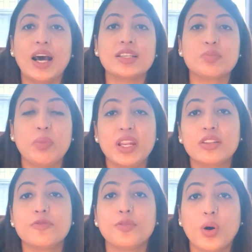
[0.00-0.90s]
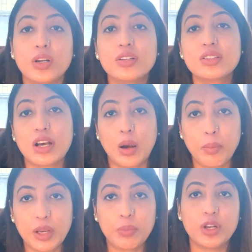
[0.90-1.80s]
has made the Foreigners
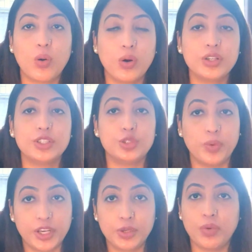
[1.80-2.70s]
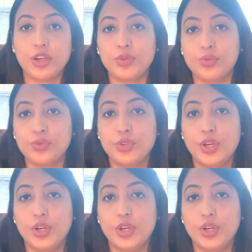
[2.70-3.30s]
Amendment Order 2022